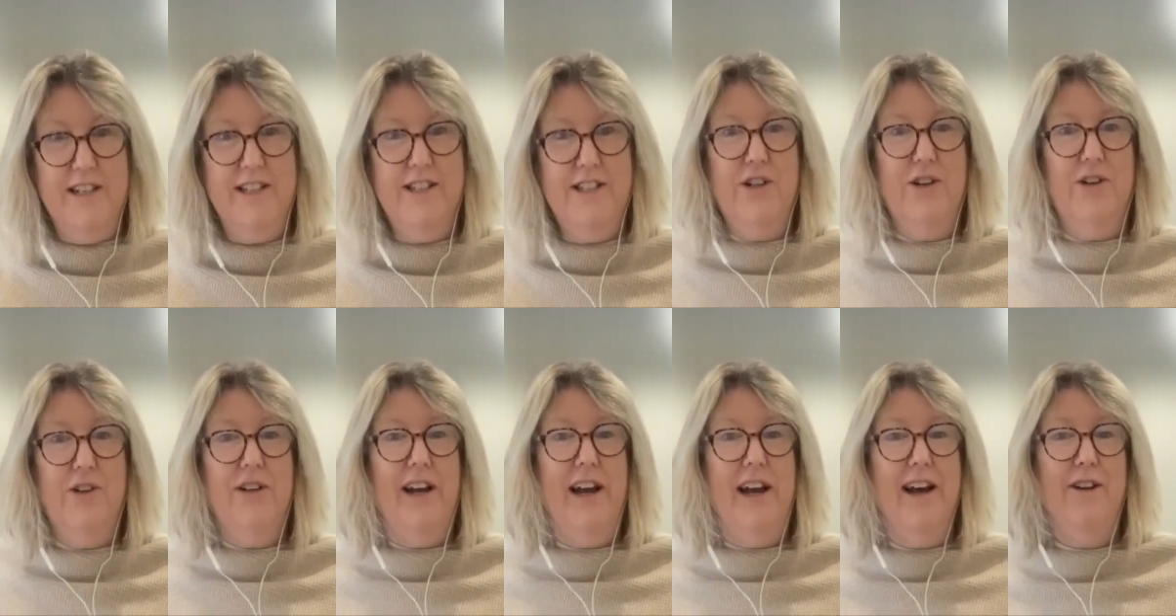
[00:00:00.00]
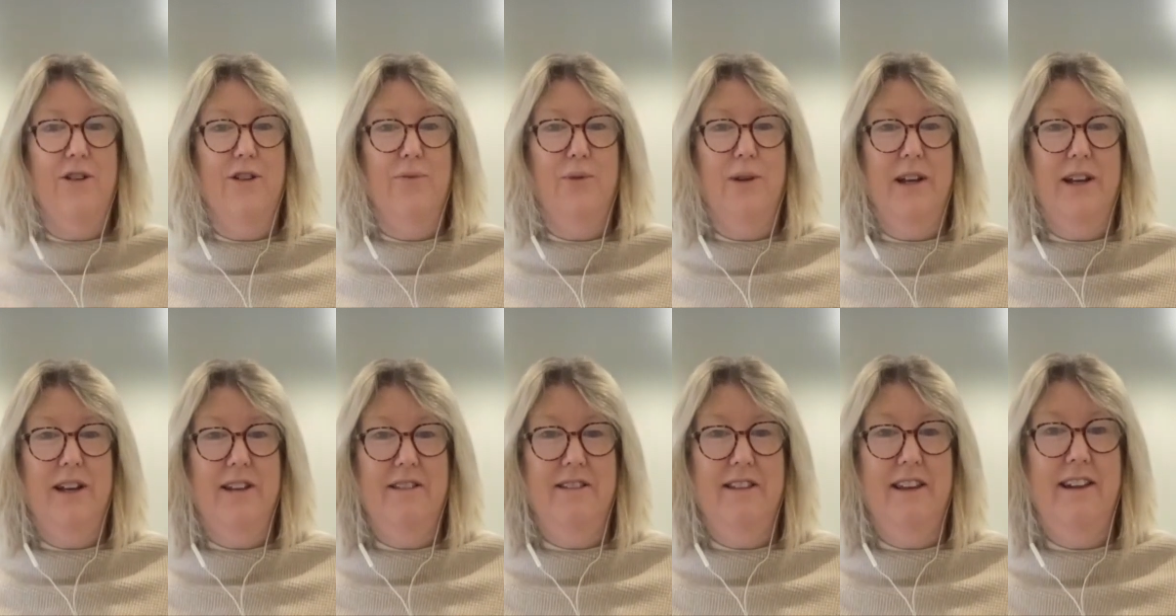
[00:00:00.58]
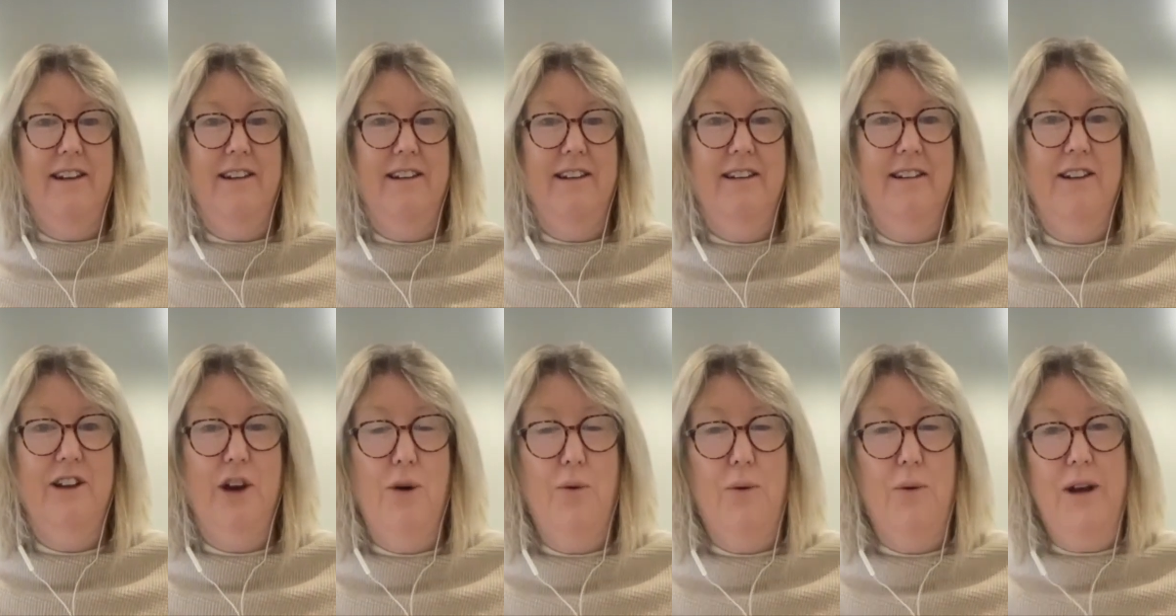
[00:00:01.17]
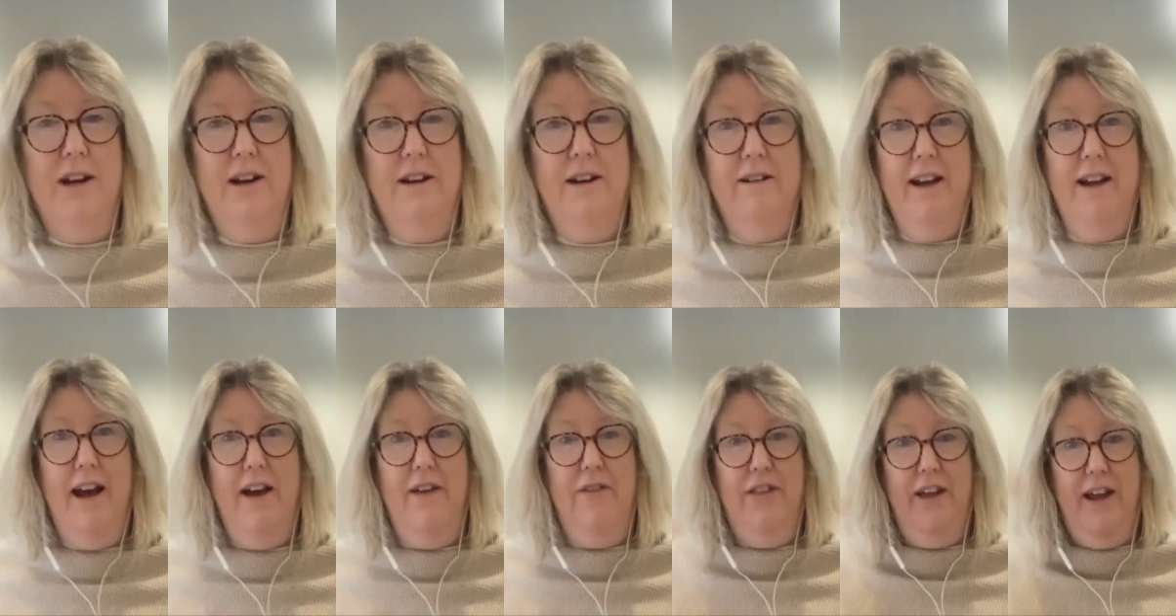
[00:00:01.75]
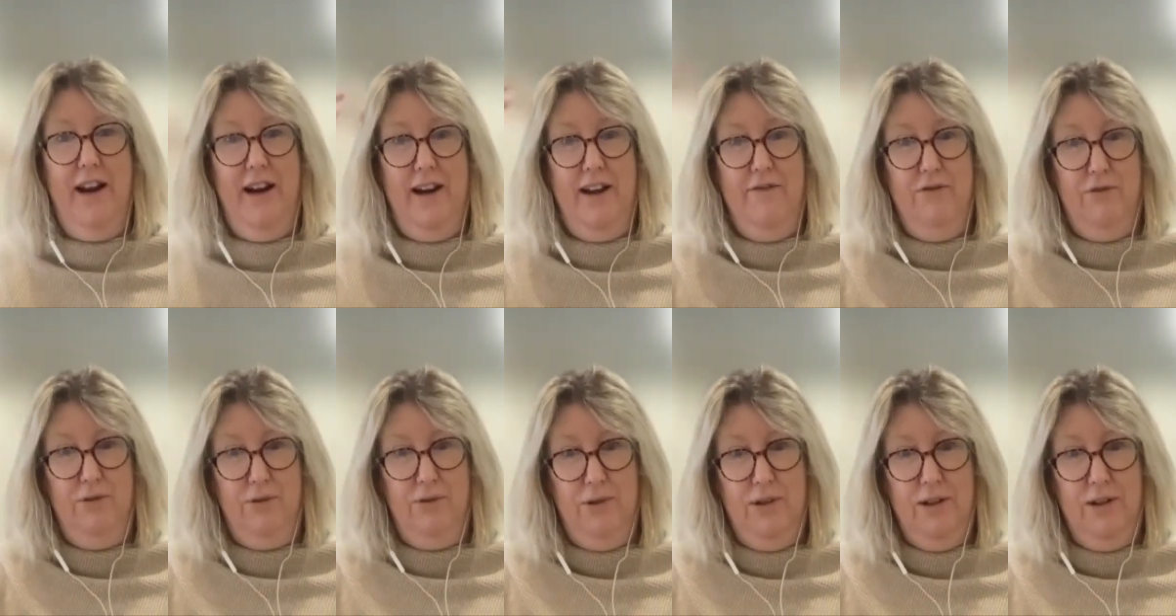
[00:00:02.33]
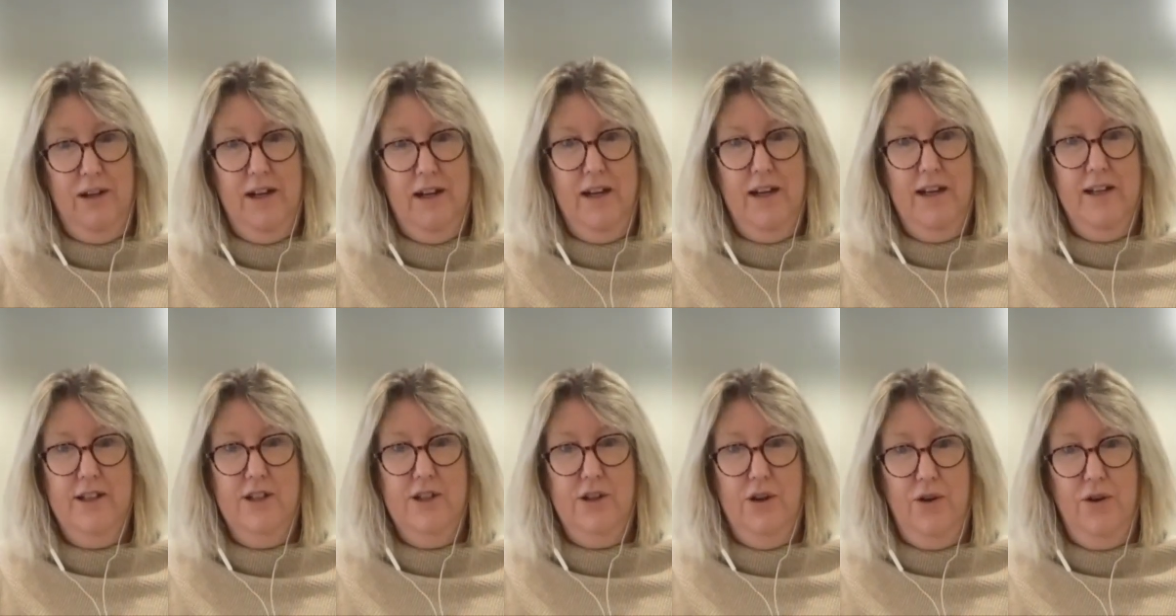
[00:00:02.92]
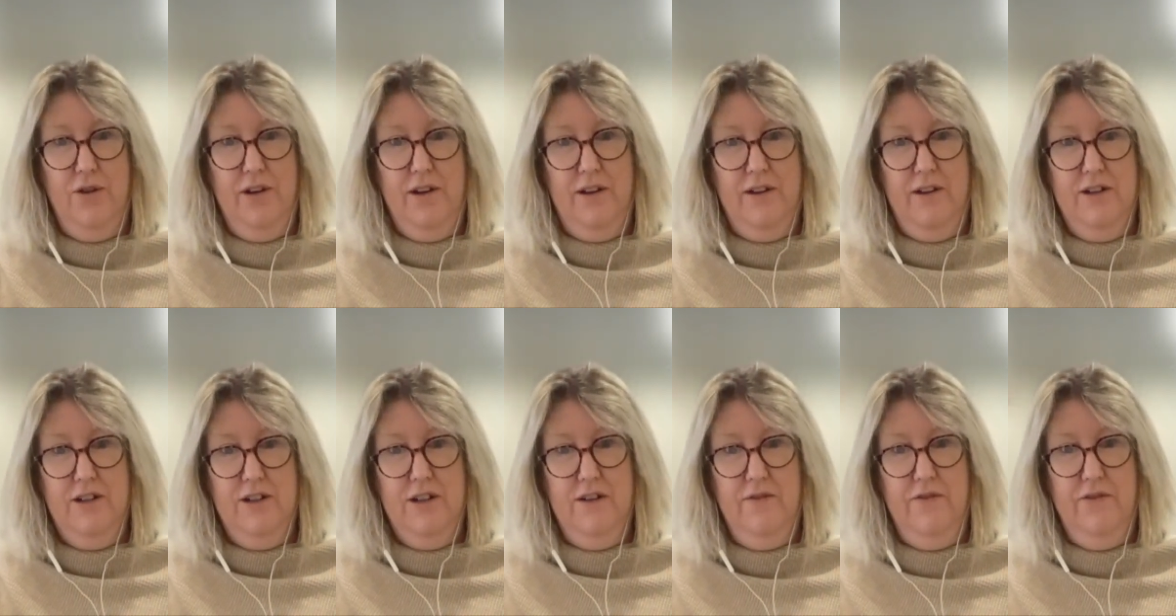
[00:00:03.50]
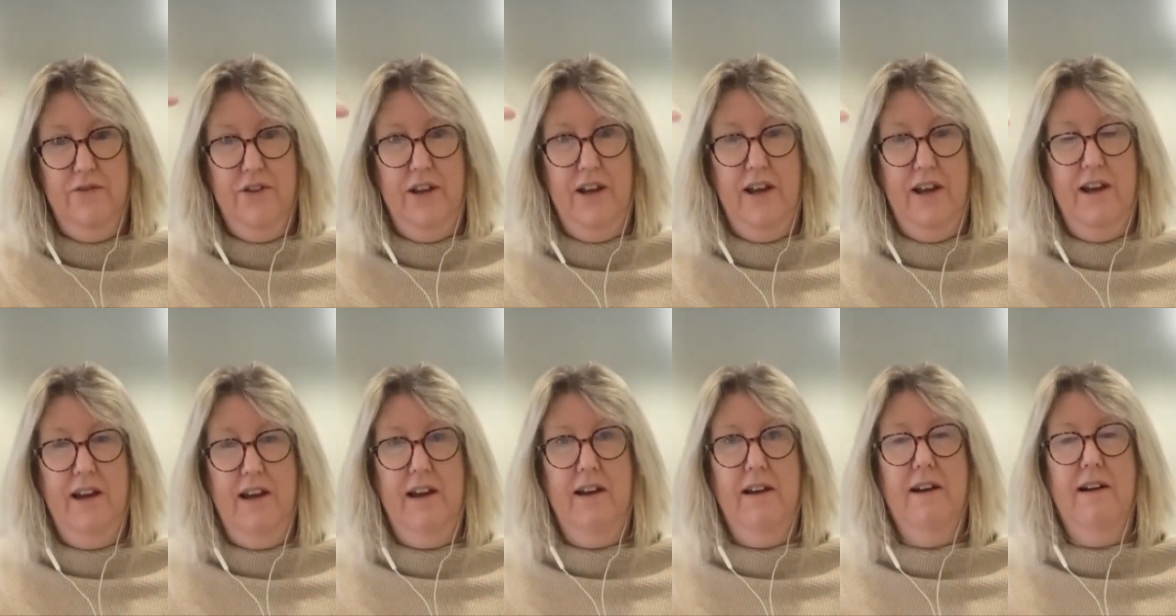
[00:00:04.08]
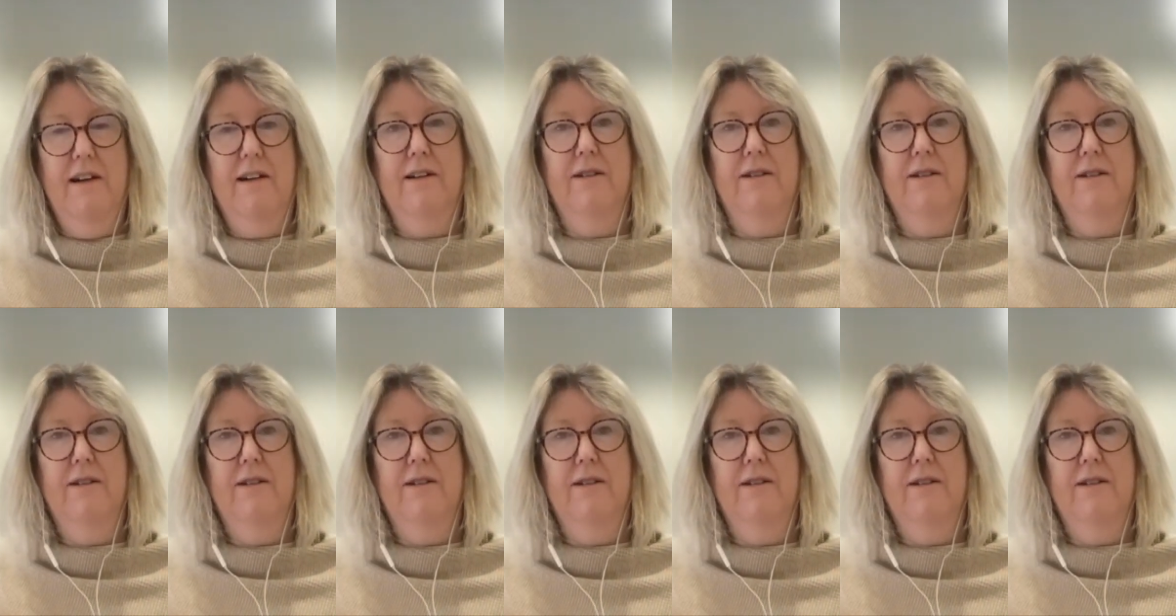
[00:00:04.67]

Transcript: So how do we then go in at that level so that the